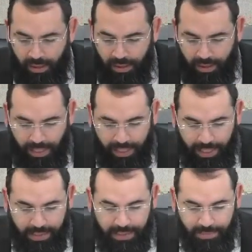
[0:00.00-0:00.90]

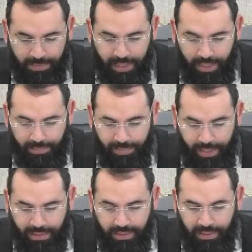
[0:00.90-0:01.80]
Rachel Simcha
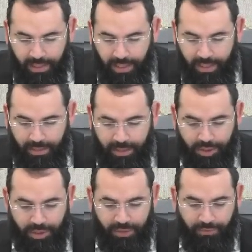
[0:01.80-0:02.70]
Bat Nahid, that
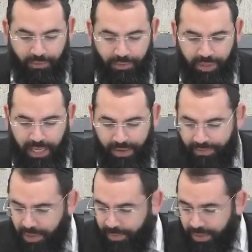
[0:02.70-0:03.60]
should have full
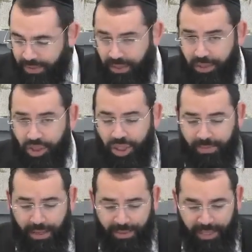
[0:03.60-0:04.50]
recovery, Bezrat
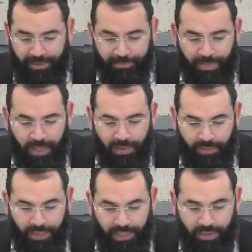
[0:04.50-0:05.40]
Hashem, Amen. I
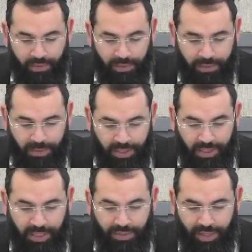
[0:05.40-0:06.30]
want to
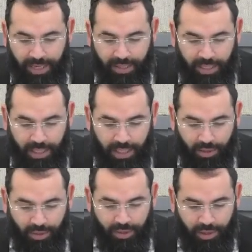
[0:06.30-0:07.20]
especially thank
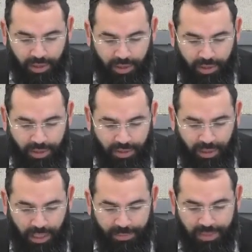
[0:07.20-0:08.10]
our
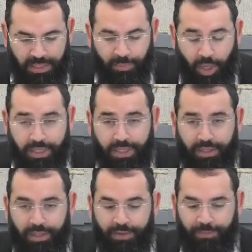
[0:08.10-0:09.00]
anonymous
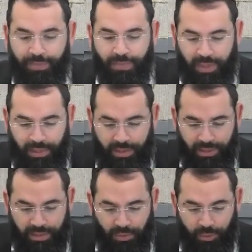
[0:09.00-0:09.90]
sponsor in the
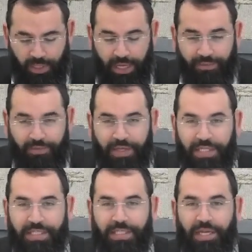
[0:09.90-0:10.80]
zchut of
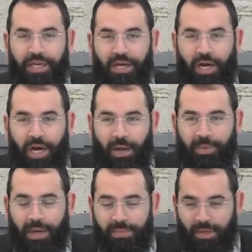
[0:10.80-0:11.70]
his
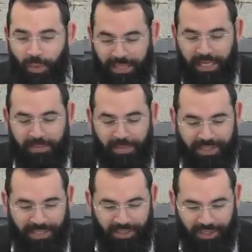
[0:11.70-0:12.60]
upcoming wedding,
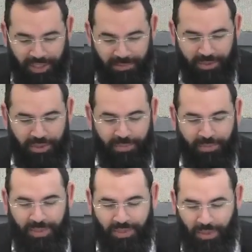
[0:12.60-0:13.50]
Bezrat Hashem, should
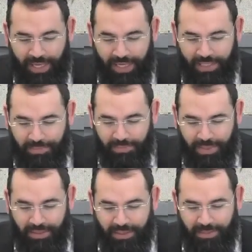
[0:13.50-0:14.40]
be zoche to
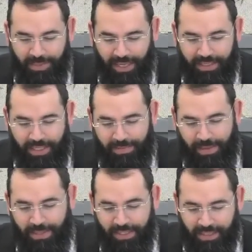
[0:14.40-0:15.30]
build a bayit
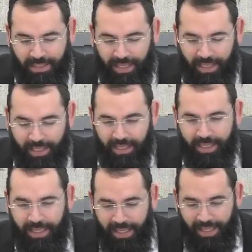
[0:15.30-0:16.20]
neman
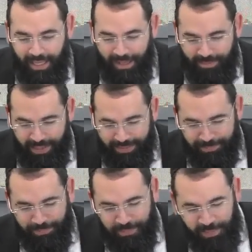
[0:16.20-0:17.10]
b'Yisrael, Amen.
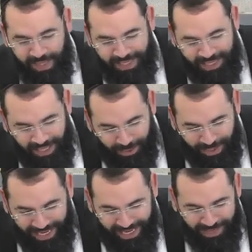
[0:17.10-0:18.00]

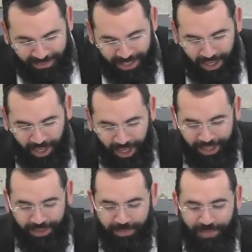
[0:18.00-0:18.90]
Okay, we
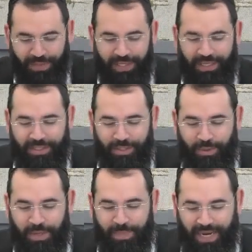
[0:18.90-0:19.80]
are
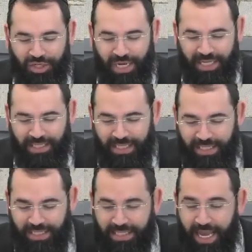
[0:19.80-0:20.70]
doing Parashat Ki
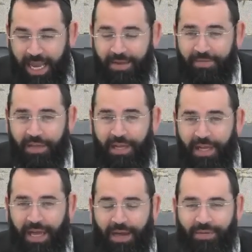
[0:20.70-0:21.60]
Tisa,
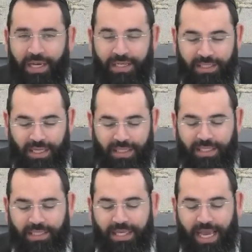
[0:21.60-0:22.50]
and we're going to study
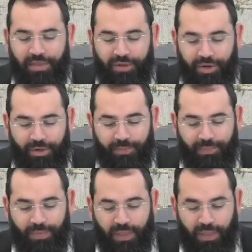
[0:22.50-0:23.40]
together
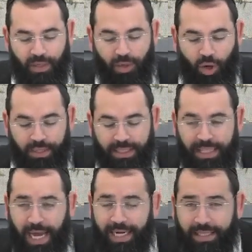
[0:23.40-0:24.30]
Ot
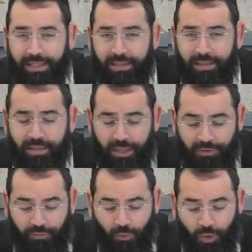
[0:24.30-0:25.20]
Dalit, the
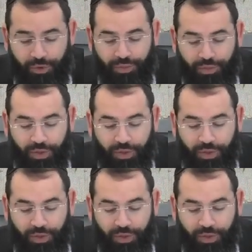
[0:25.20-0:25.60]
fourth